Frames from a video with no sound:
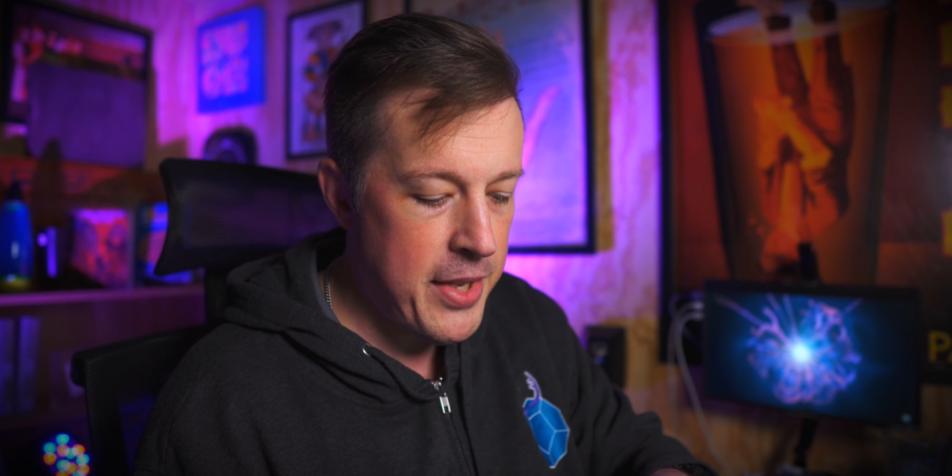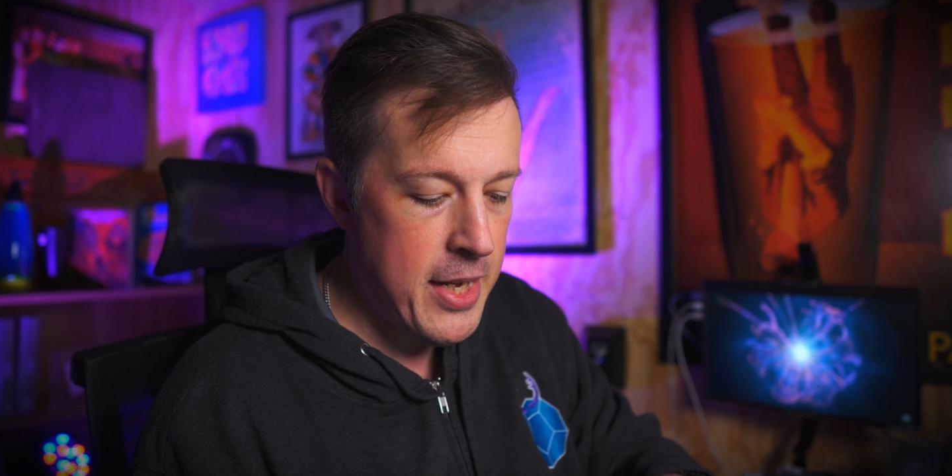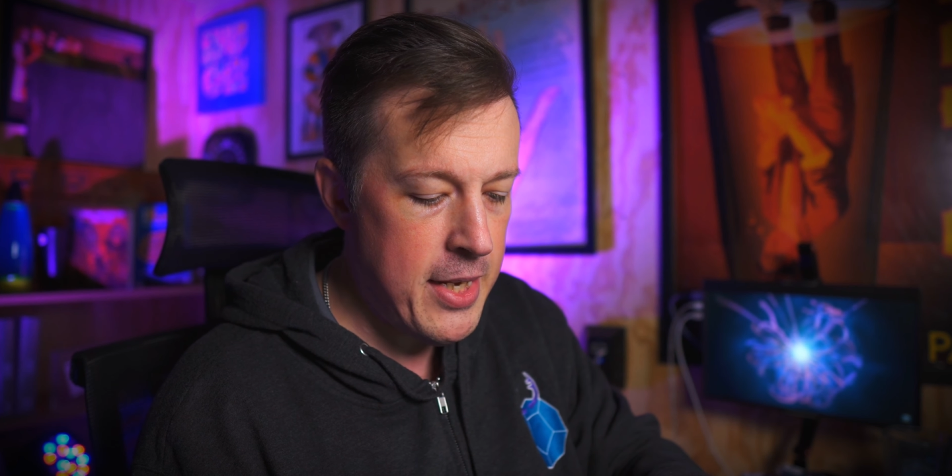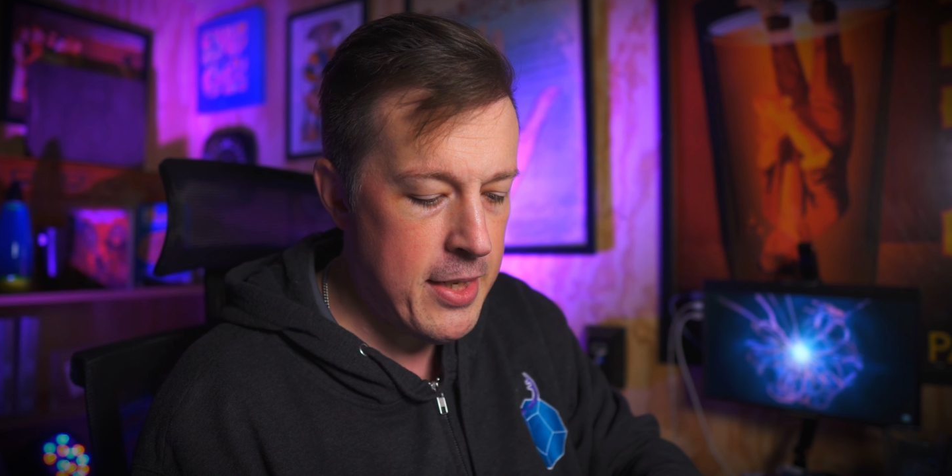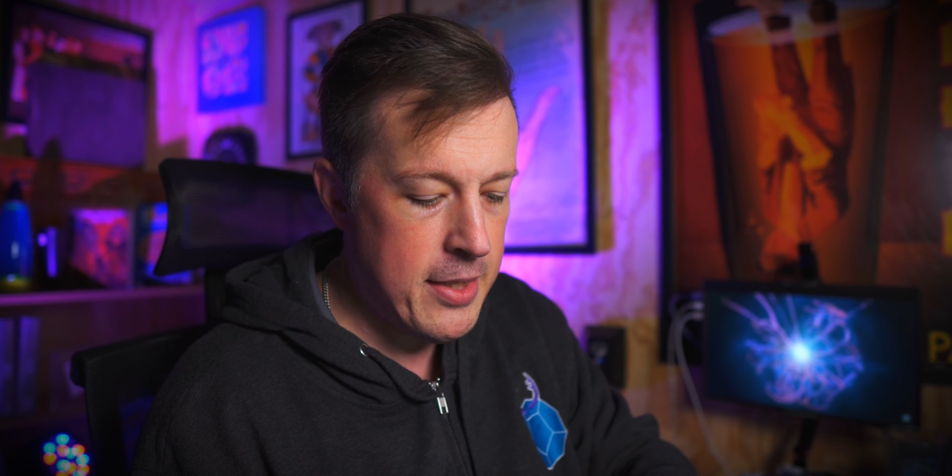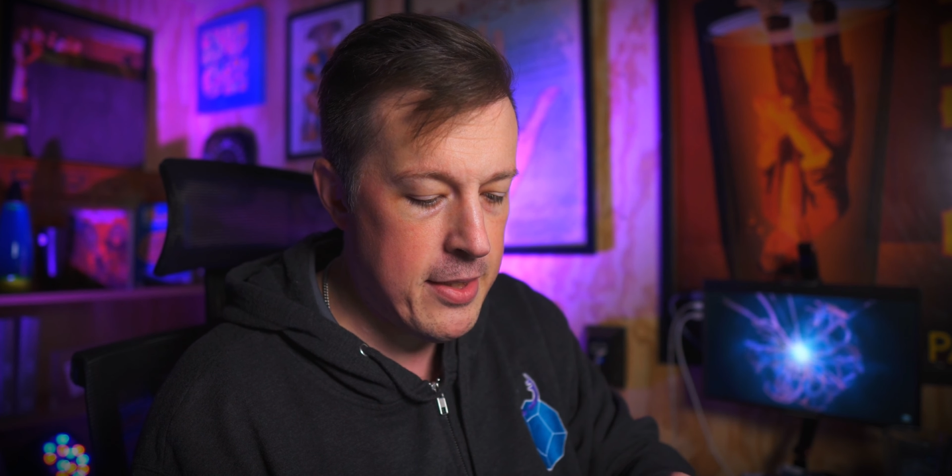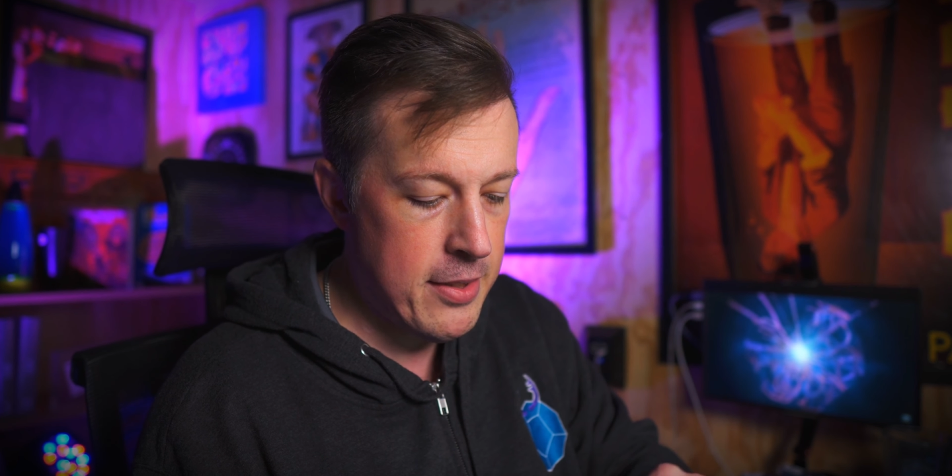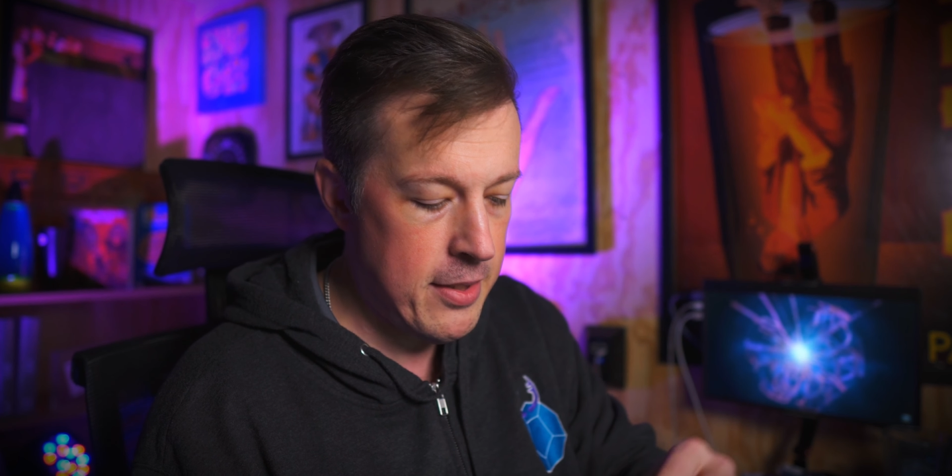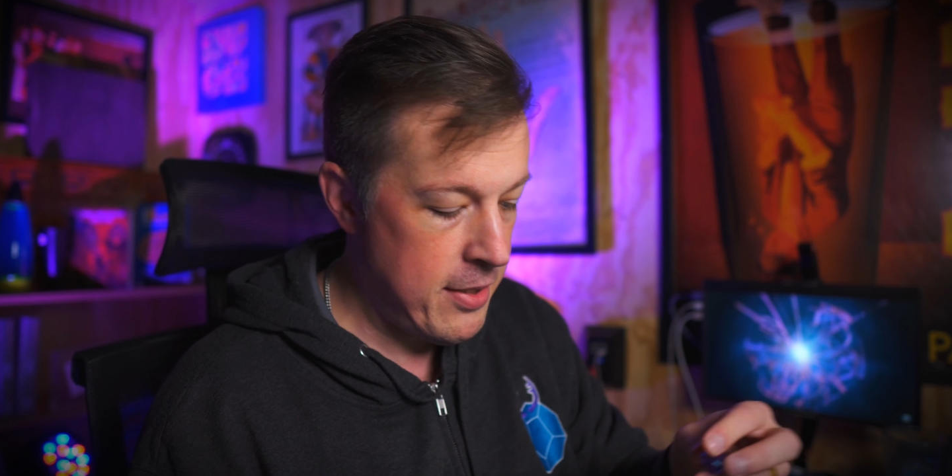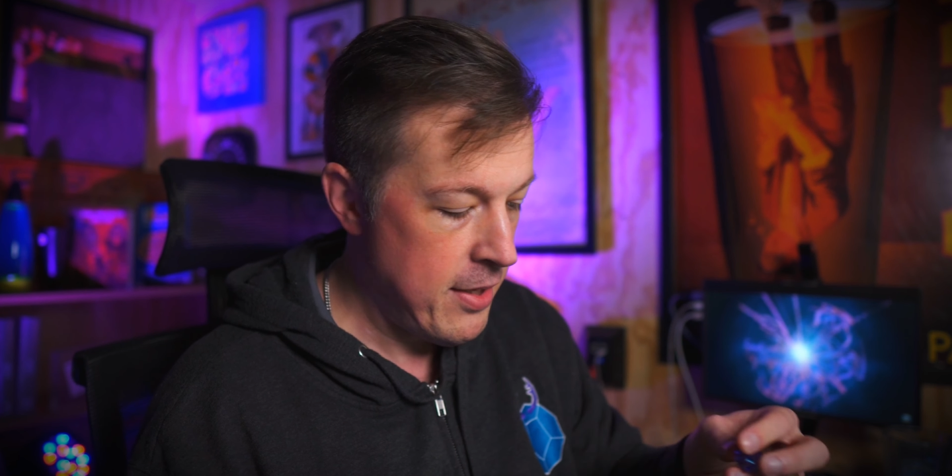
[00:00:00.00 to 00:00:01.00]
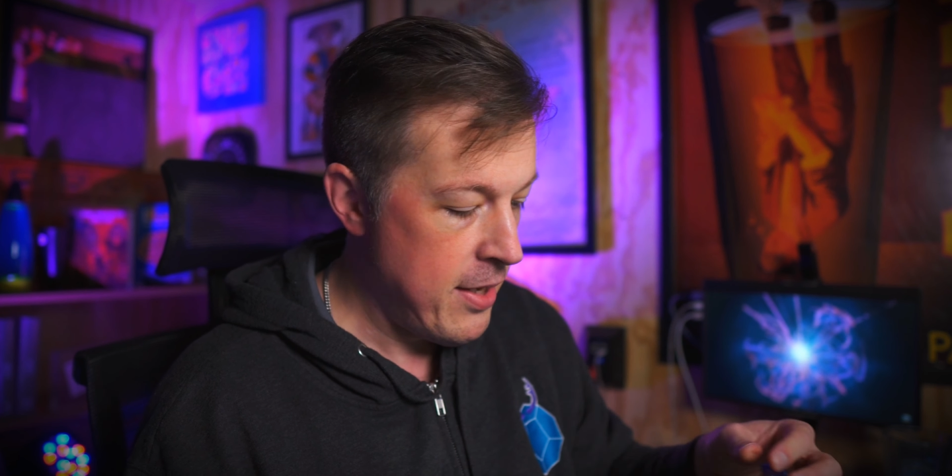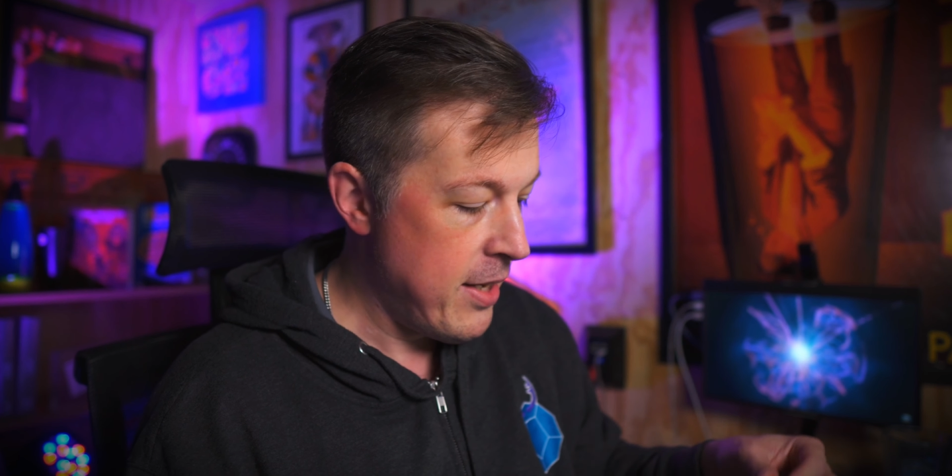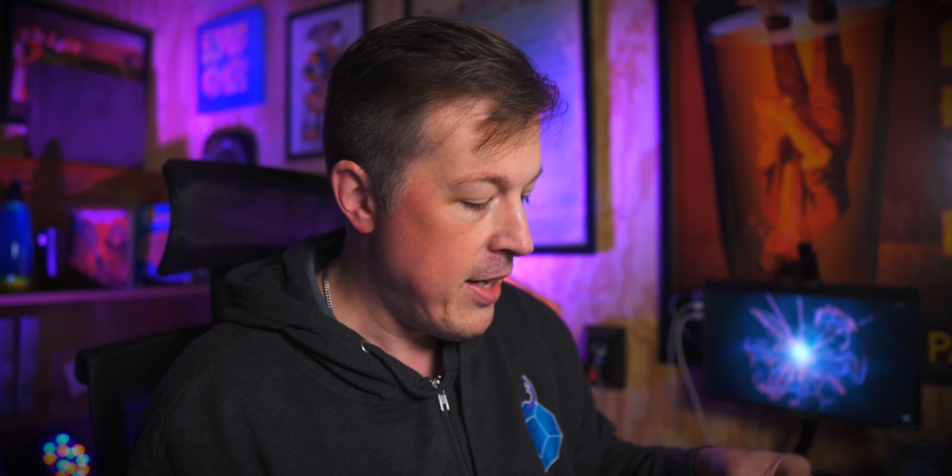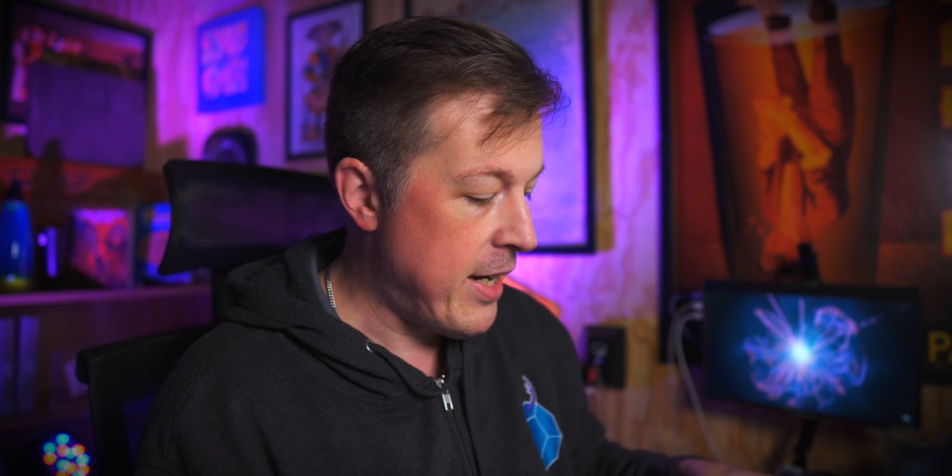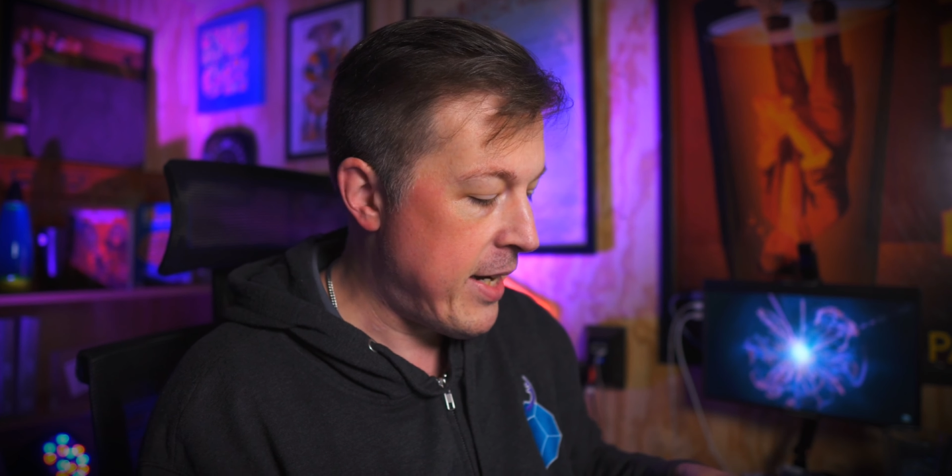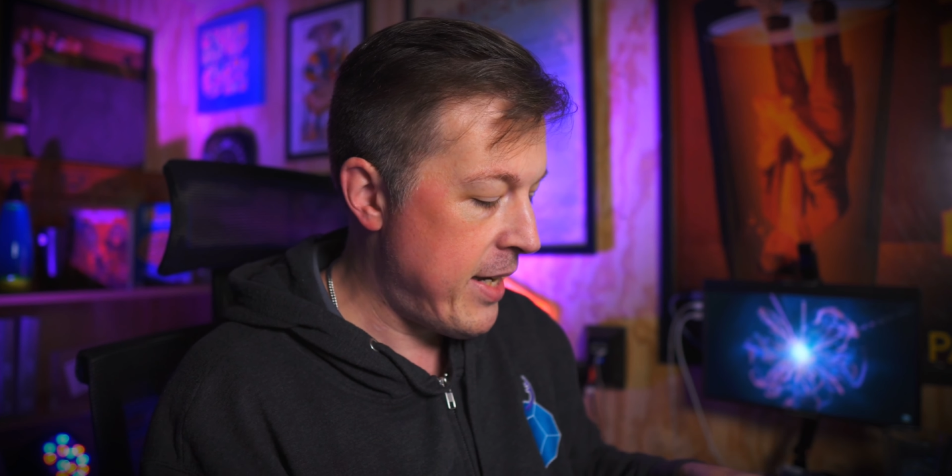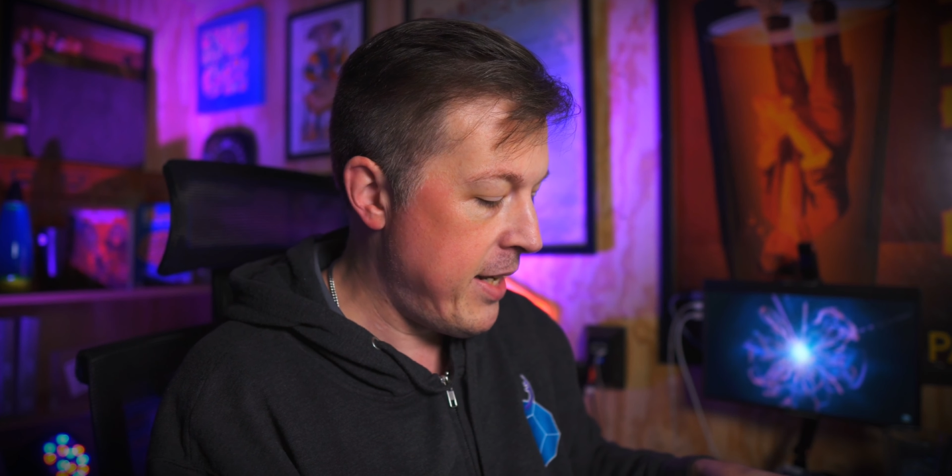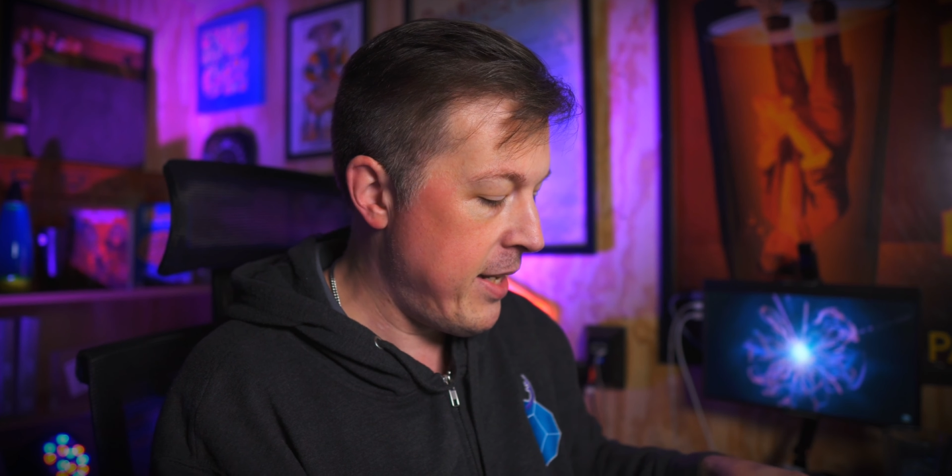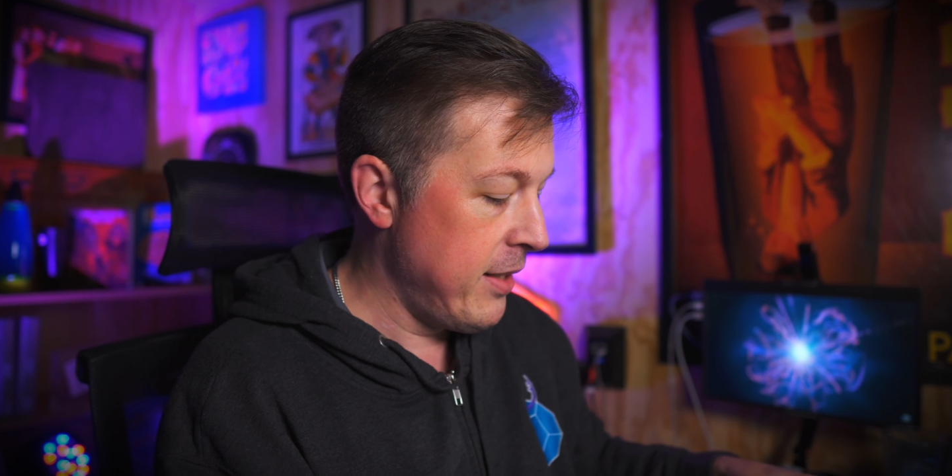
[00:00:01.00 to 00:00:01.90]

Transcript: And I